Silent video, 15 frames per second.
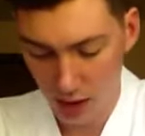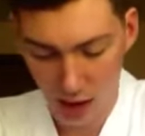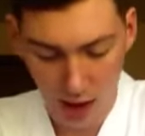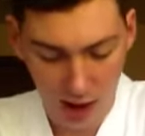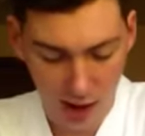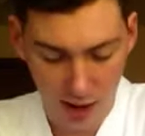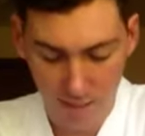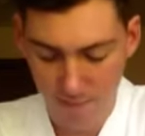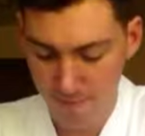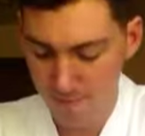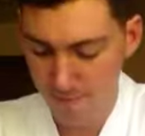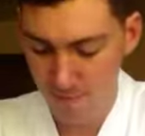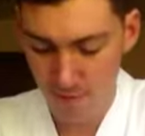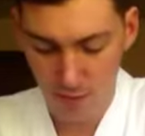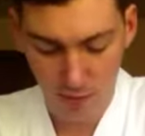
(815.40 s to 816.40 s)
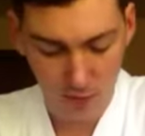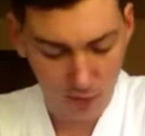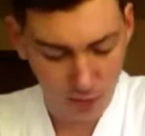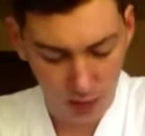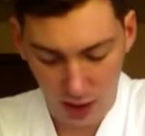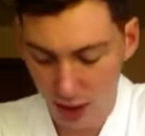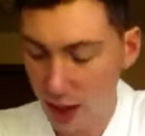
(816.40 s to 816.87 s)

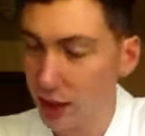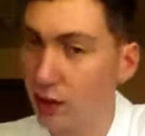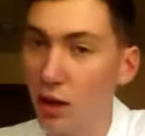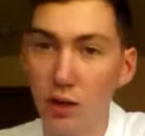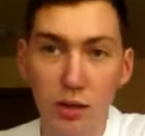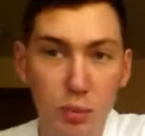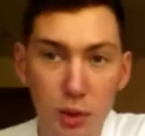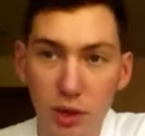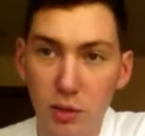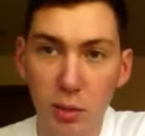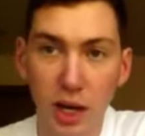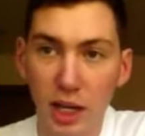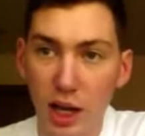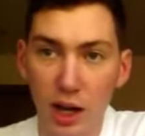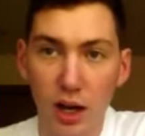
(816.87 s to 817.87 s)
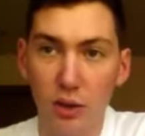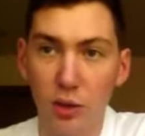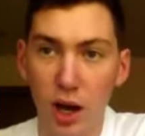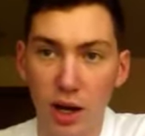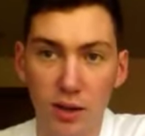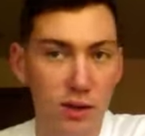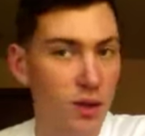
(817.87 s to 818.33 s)
I'd like to also put a spotlight on
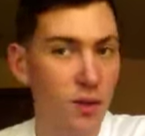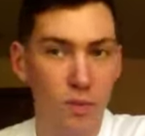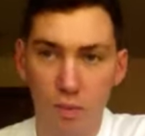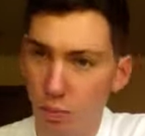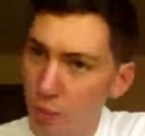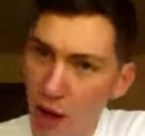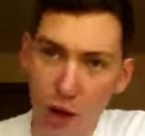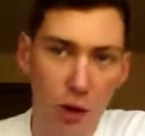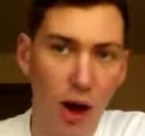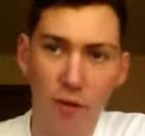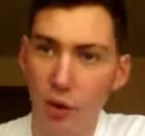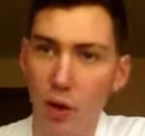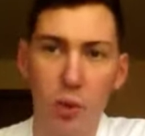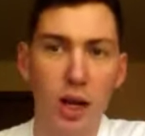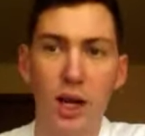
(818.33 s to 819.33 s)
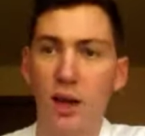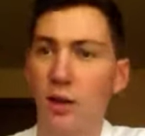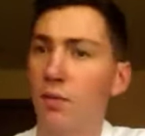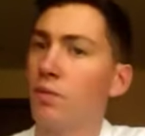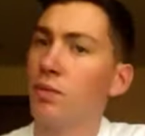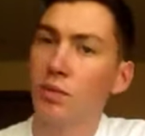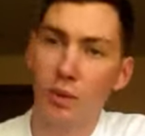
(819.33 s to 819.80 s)
Russ. Better every
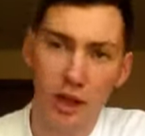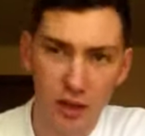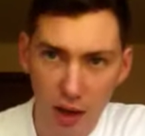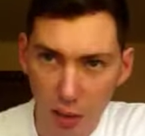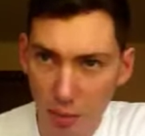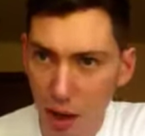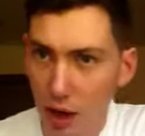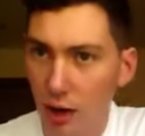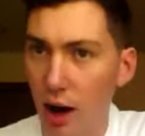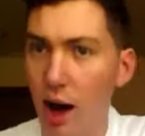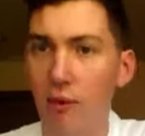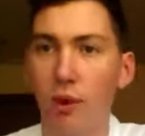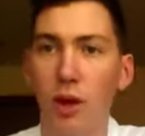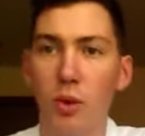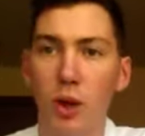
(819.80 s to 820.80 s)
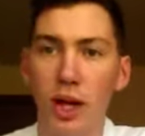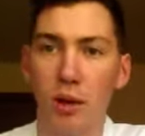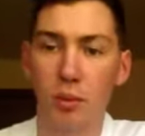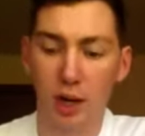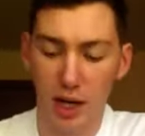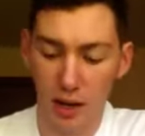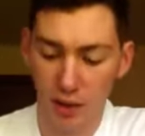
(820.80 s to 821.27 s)
week. Let's get better every week,
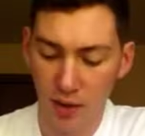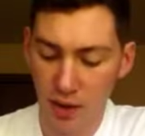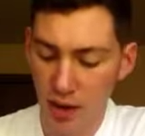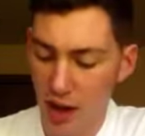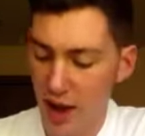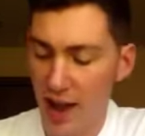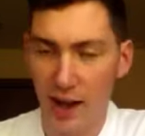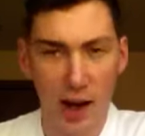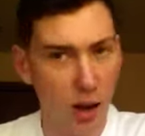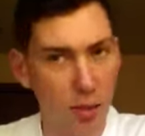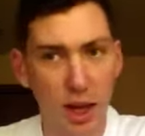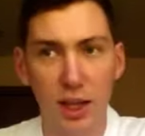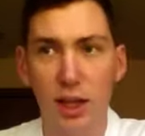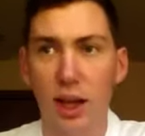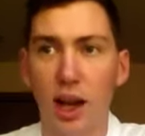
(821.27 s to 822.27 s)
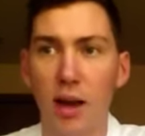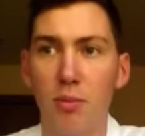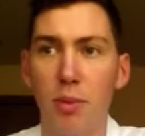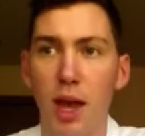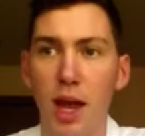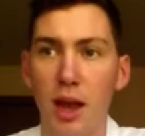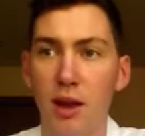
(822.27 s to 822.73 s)
bud. And I made the
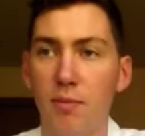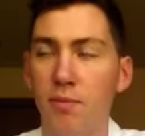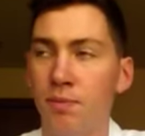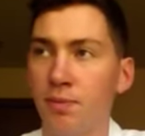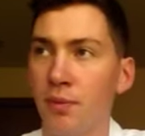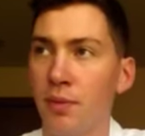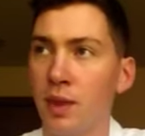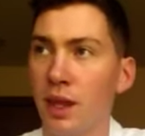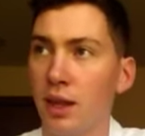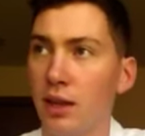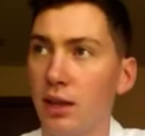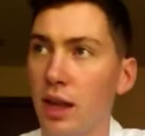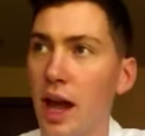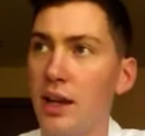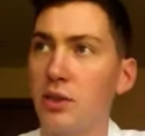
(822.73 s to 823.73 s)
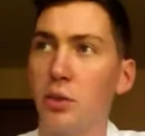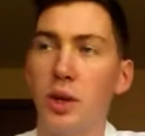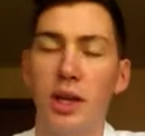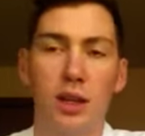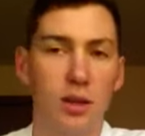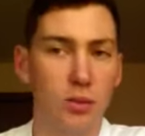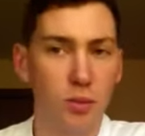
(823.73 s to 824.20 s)
campaign last
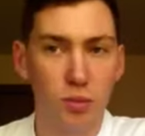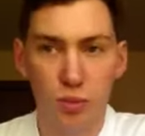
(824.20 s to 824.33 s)
week.